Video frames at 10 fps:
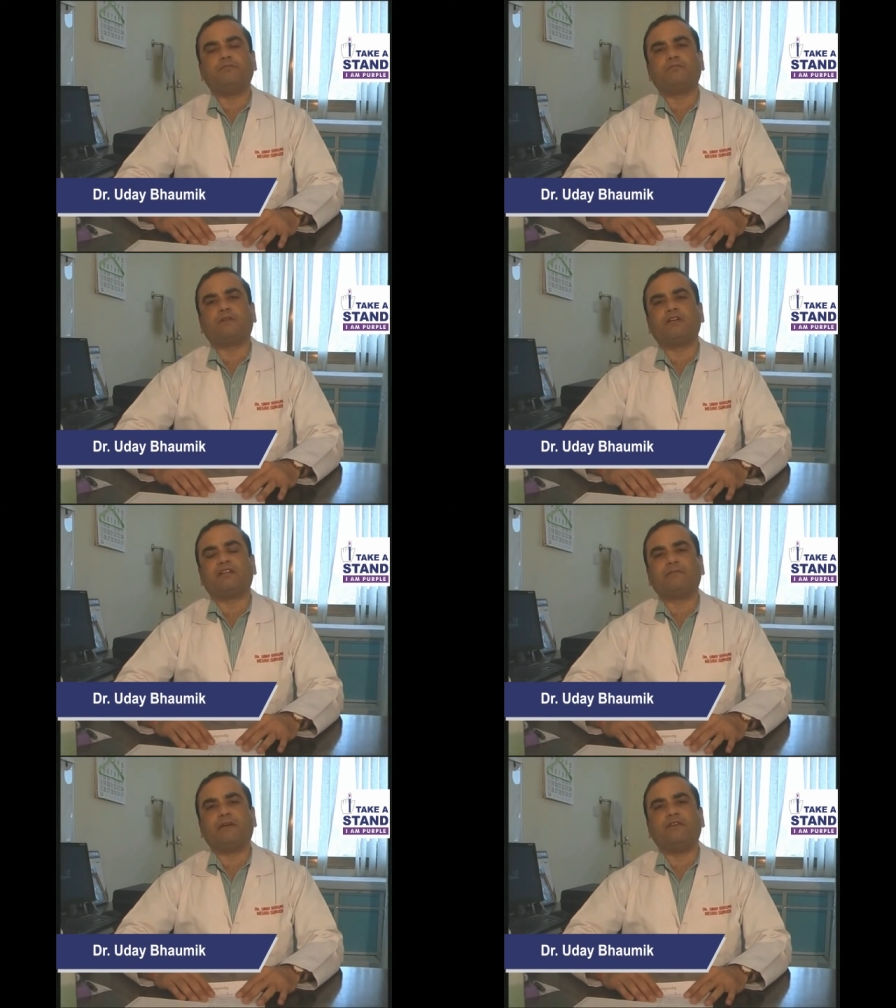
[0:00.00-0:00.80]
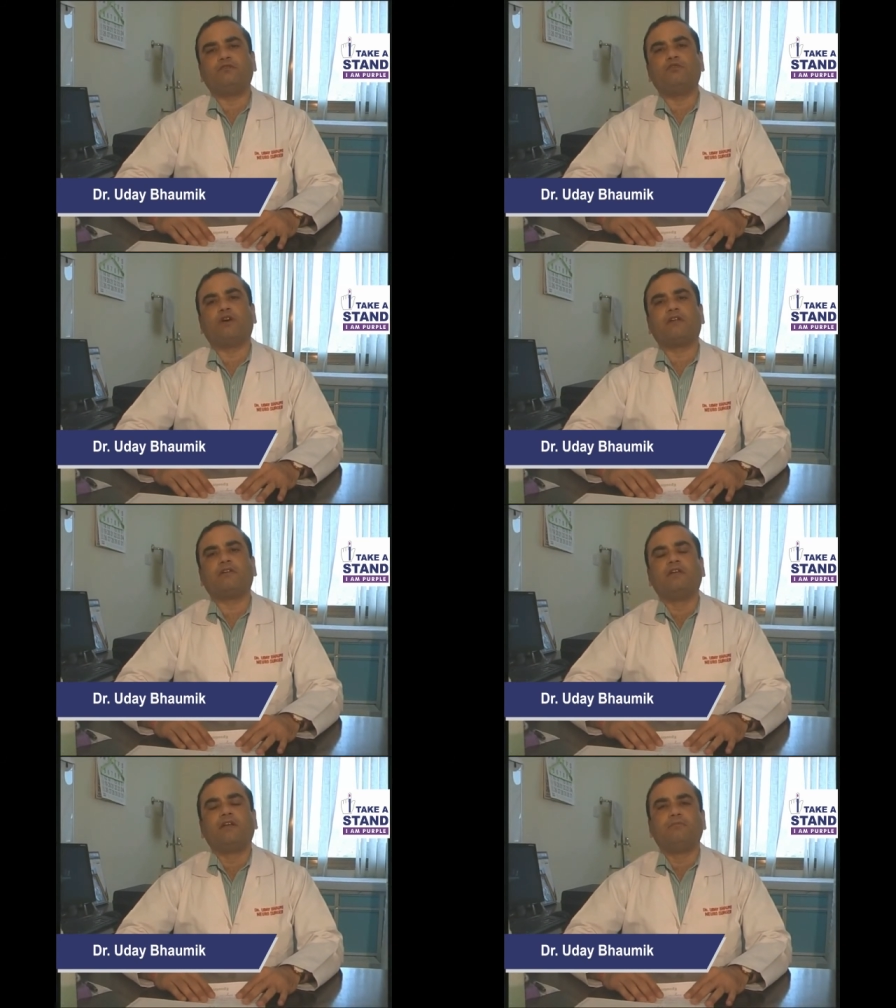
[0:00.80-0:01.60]
countrymen who
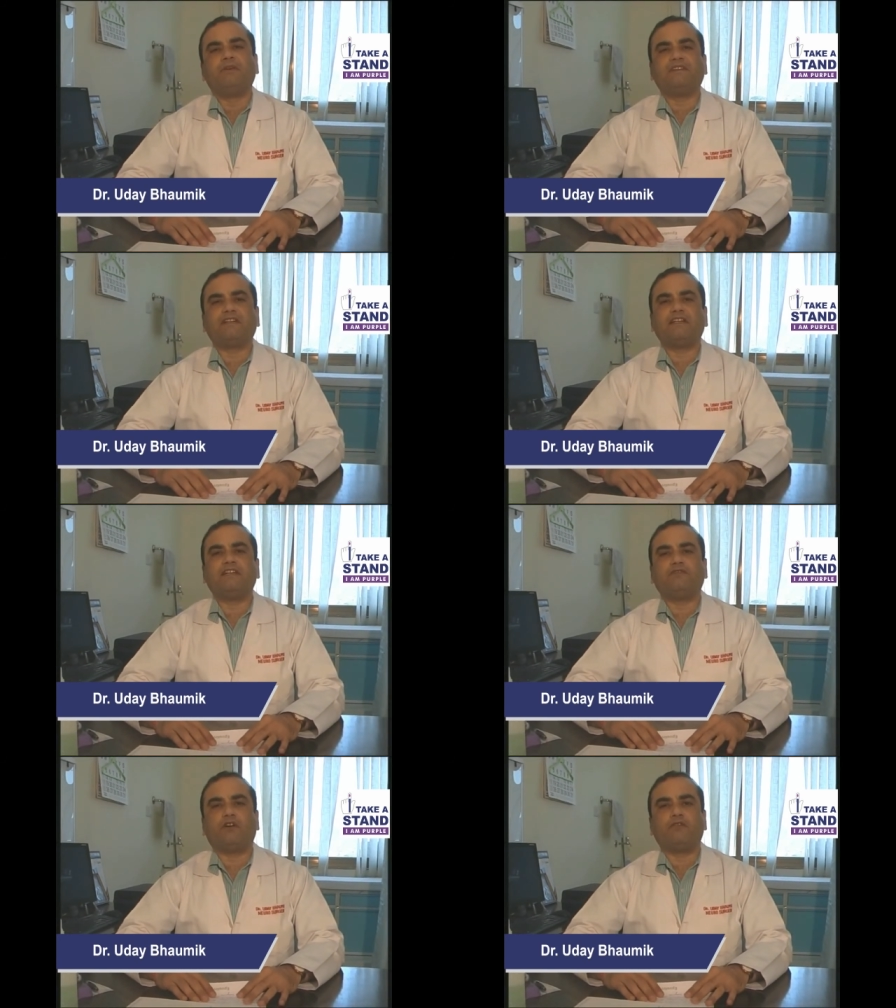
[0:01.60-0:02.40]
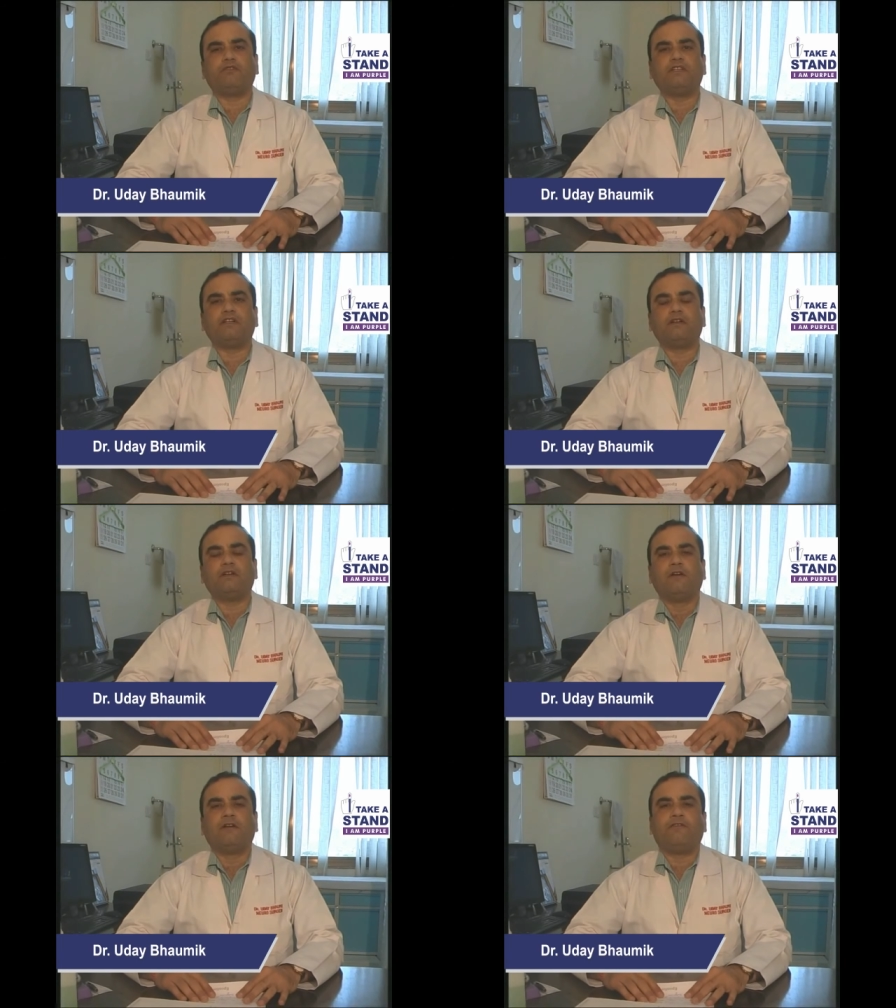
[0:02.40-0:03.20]
are basically involved with the
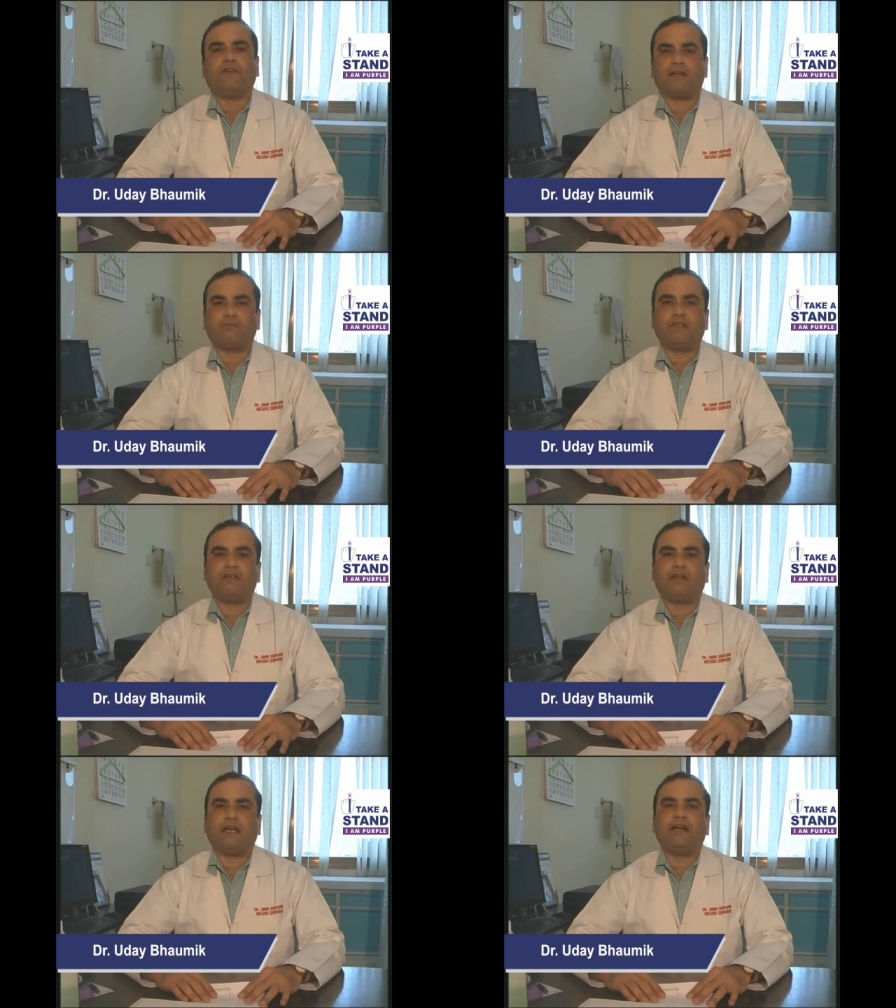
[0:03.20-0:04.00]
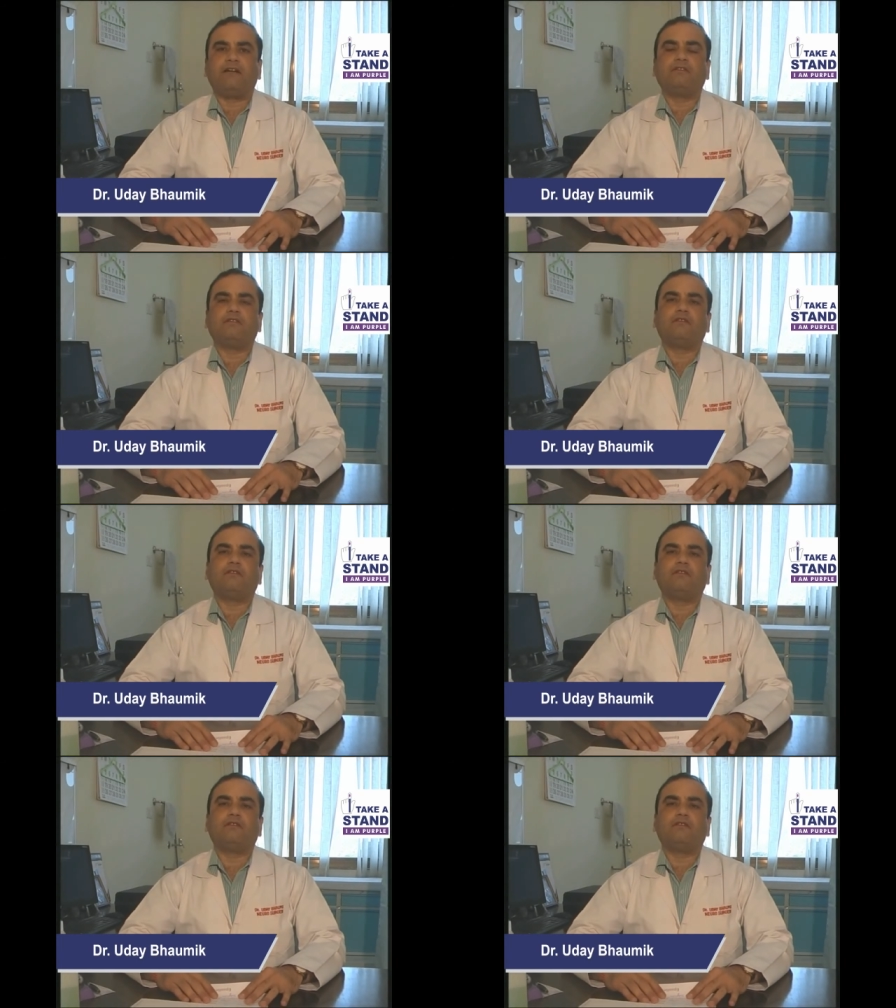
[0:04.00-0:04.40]
farming and